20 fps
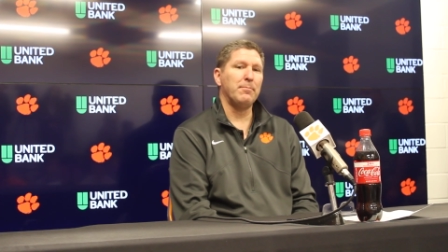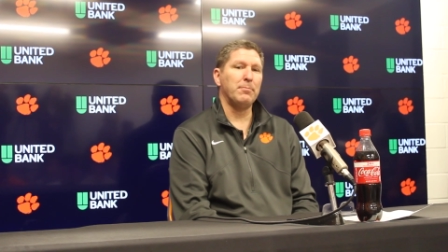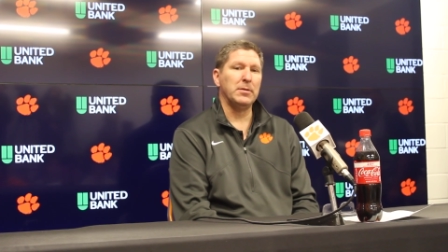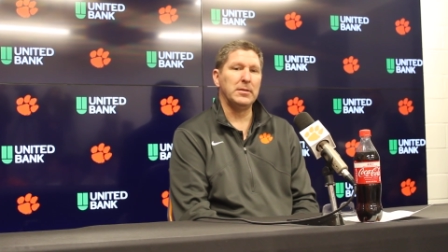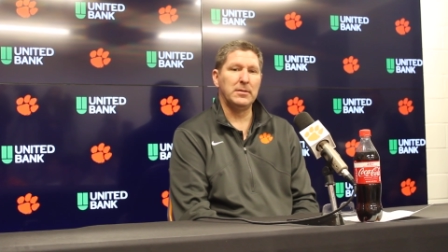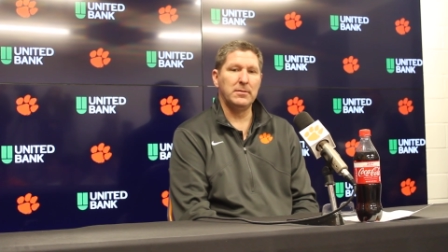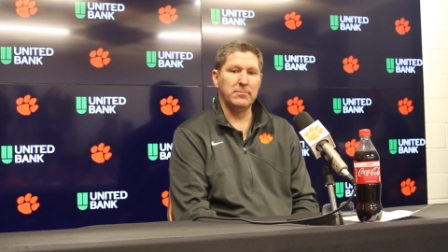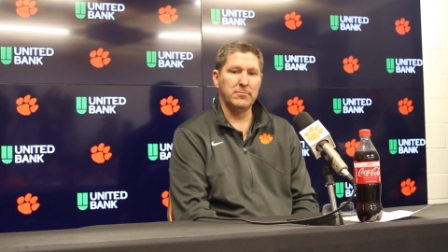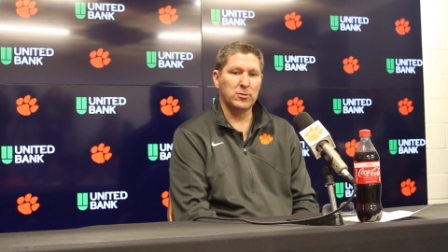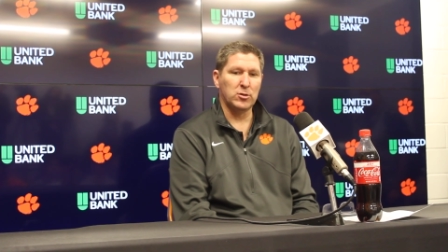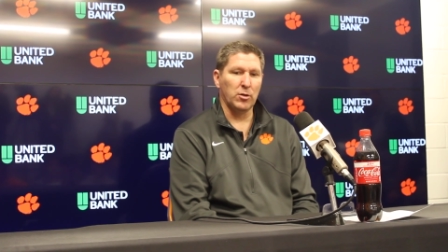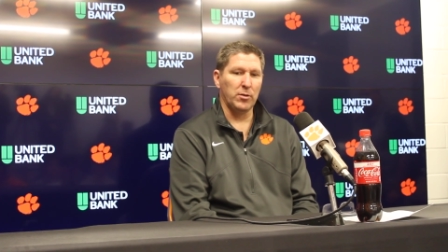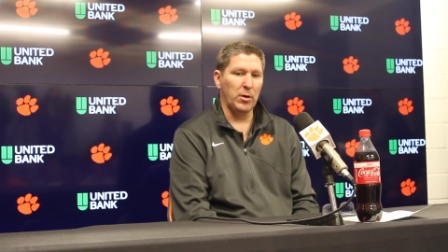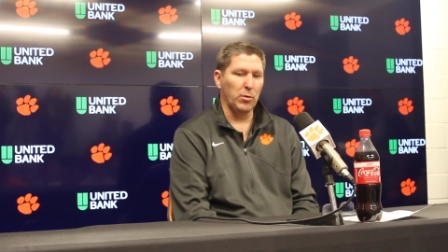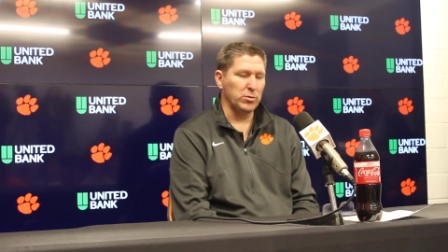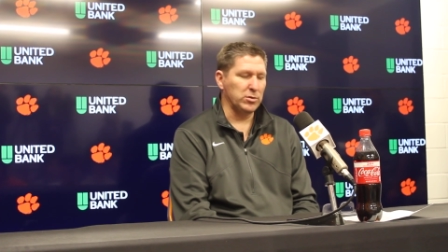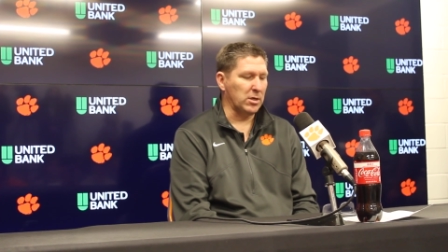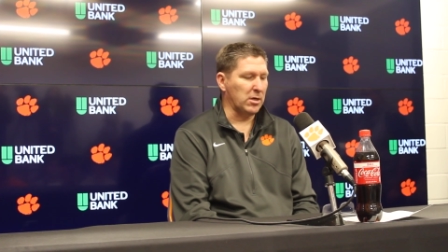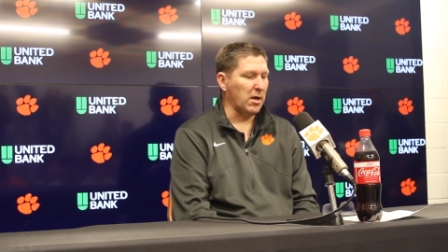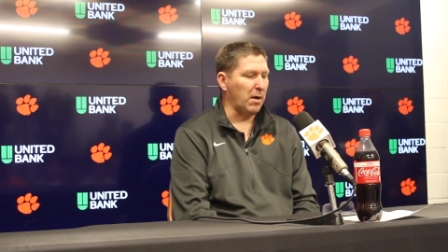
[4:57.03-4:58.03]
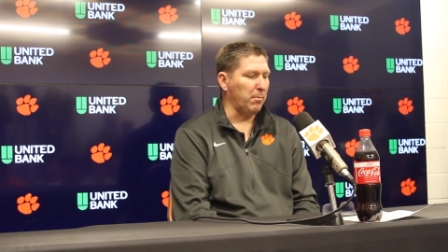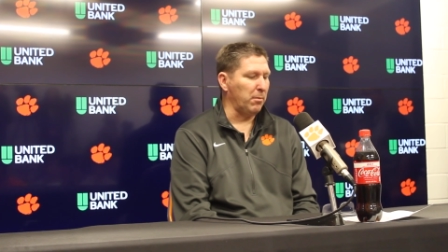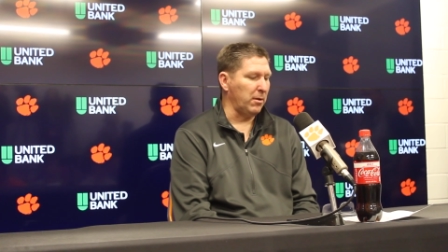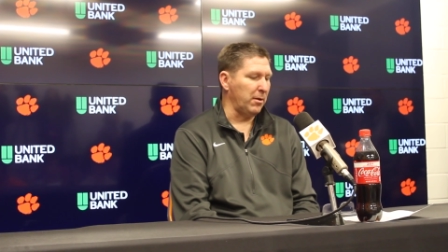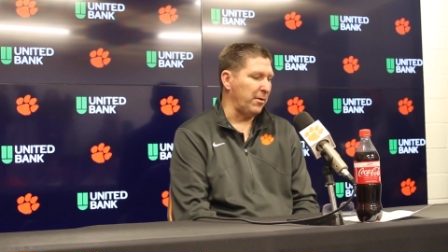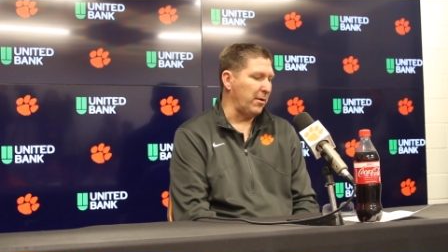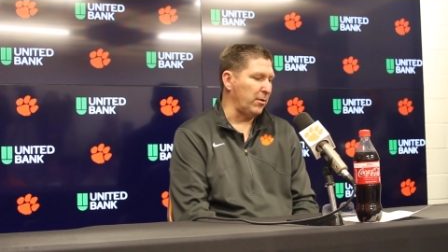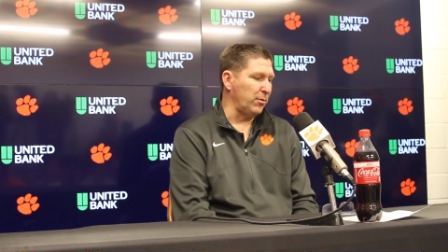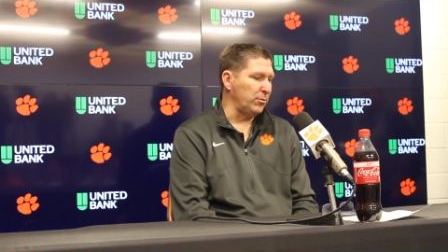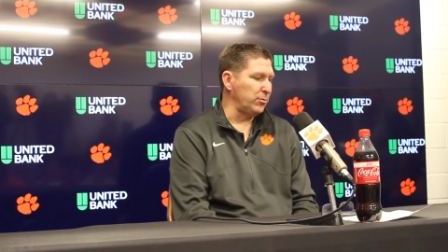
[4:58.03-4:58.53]
But, so there was a couple
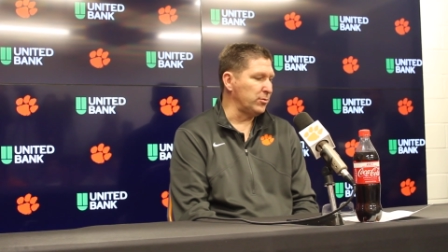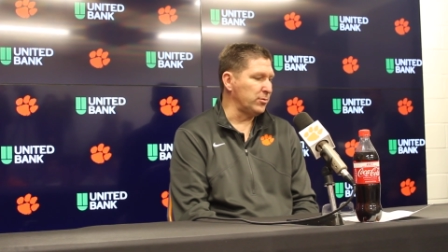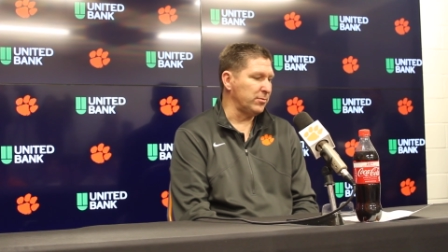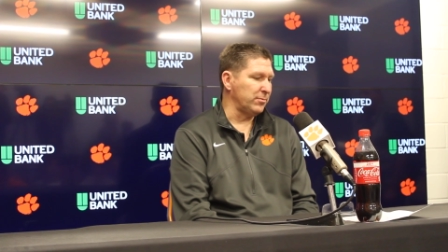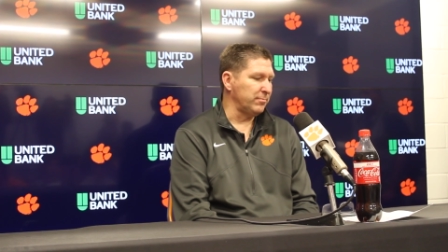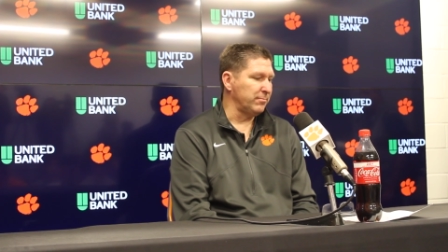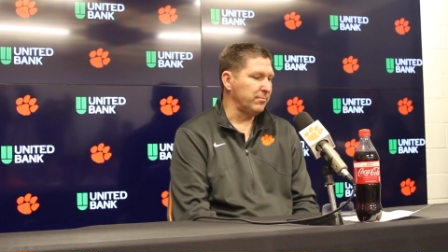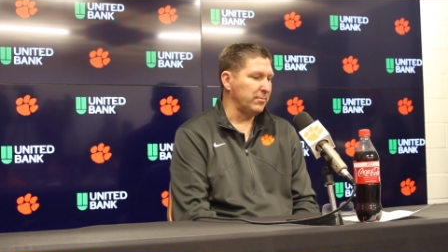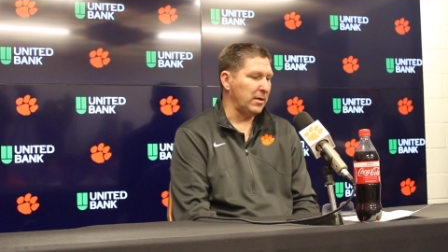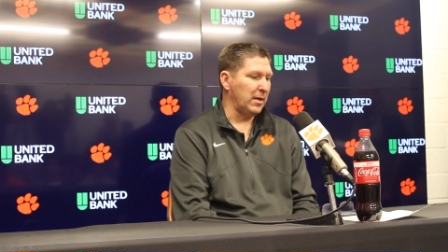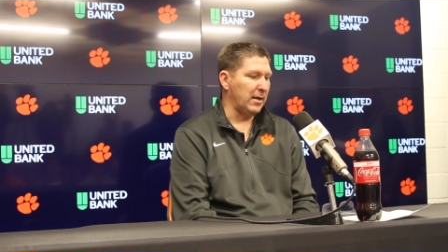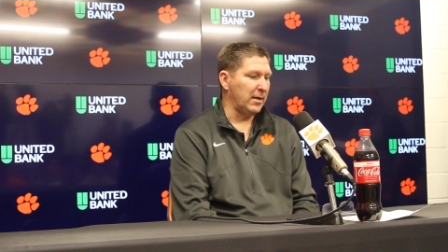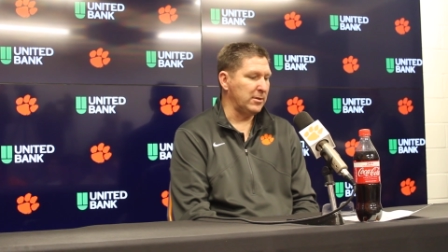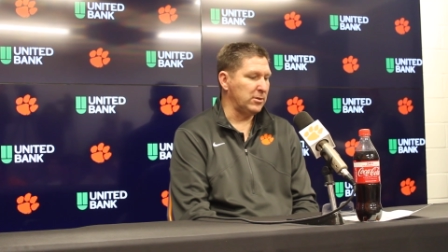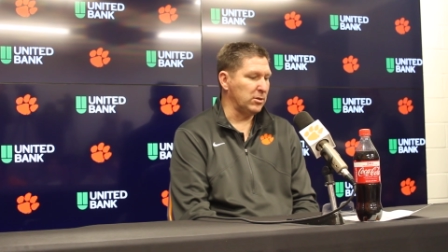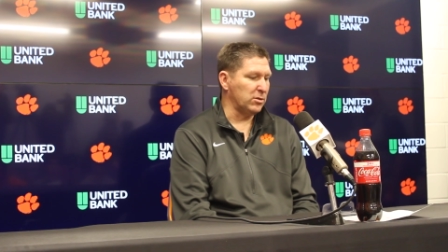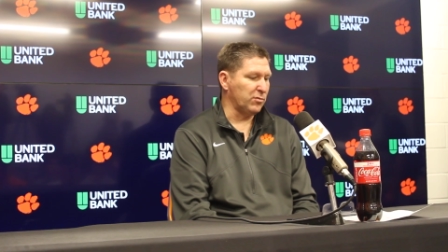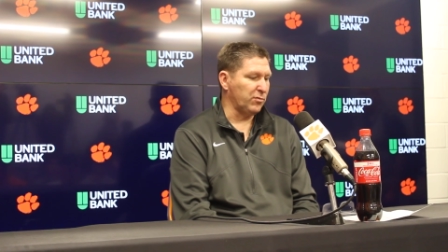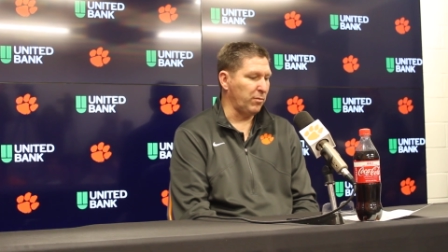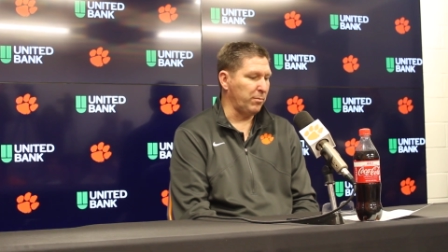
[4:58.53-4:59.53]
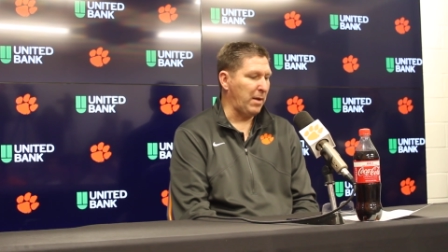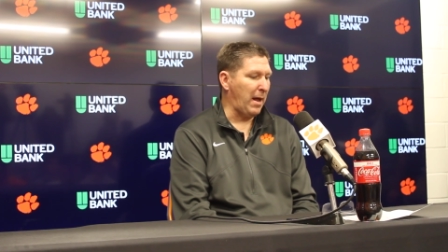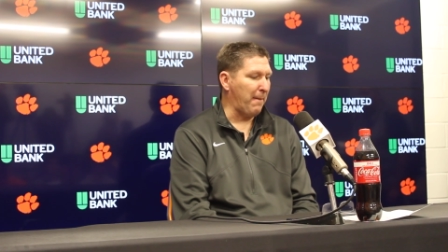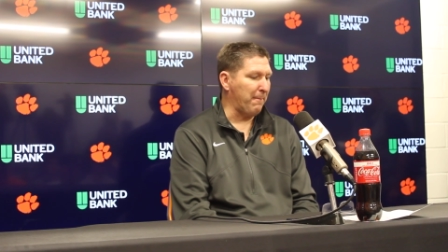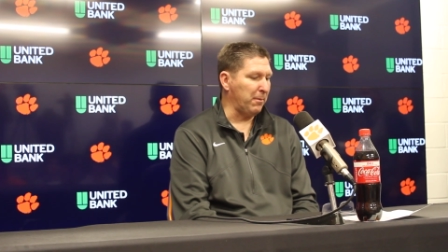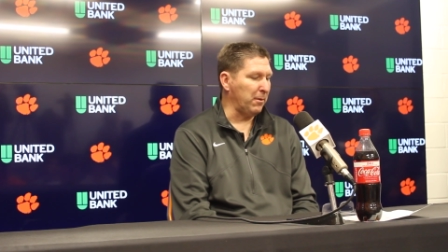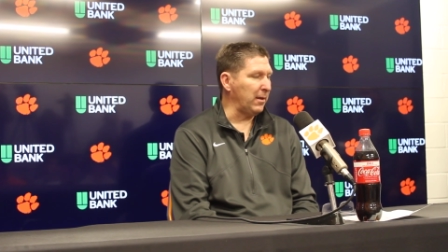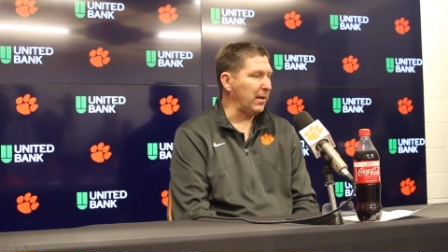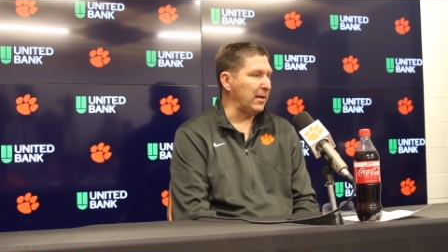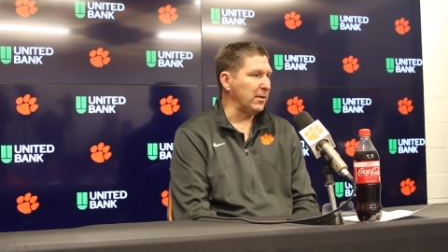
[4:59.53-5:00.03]
of those, uh, just from not
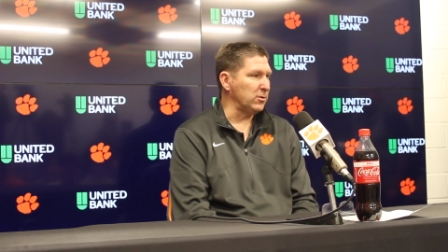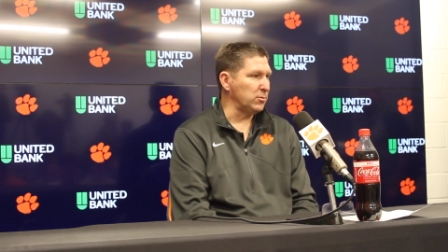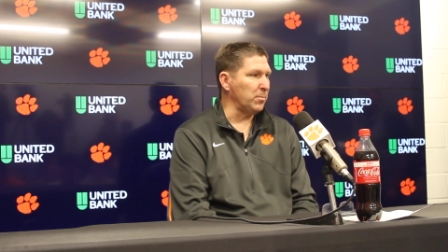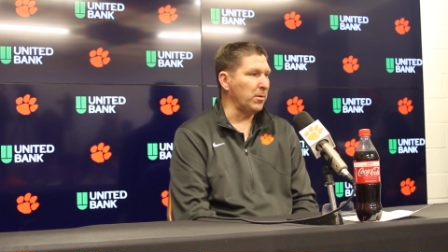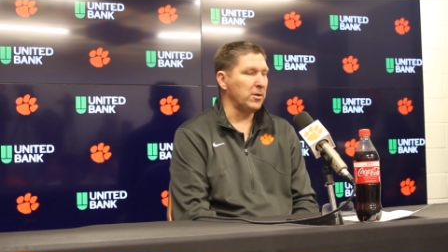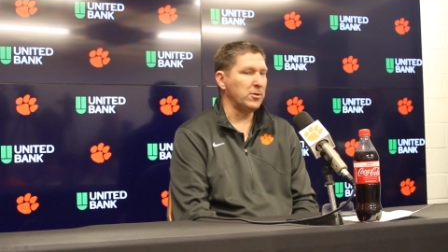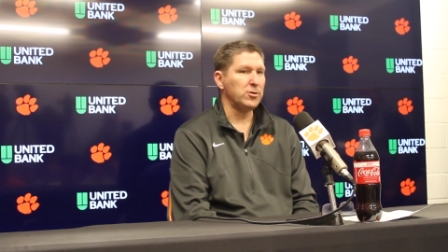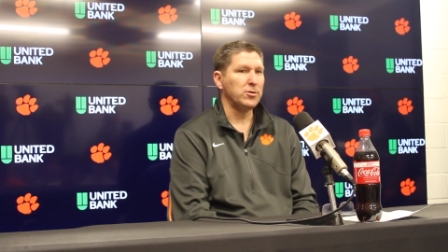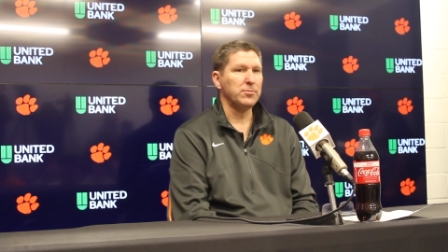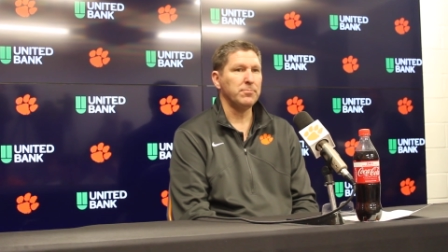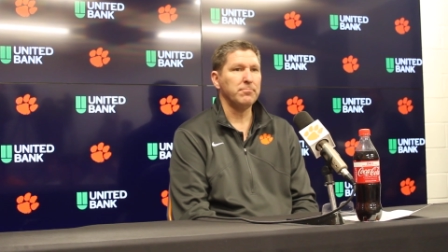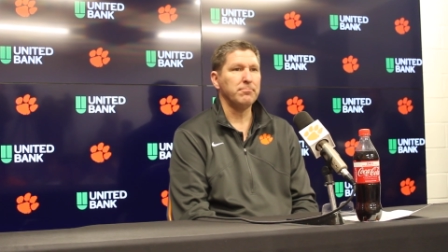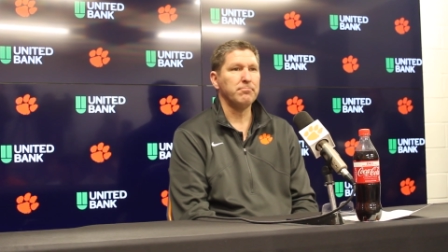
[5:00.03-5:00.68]
playing as much.